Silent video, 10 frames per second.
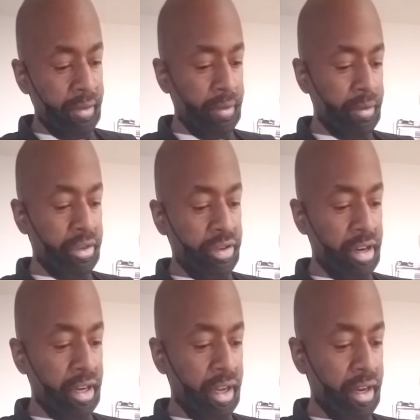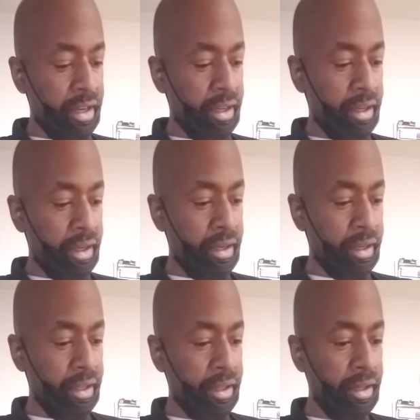I'm going to try to kind of just cook
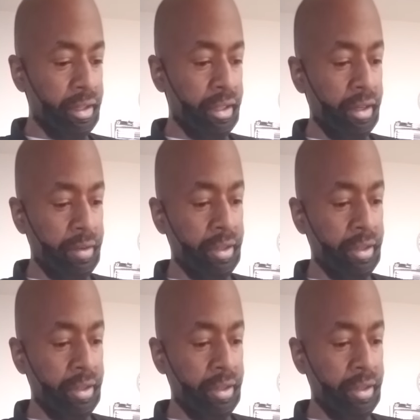this a little slow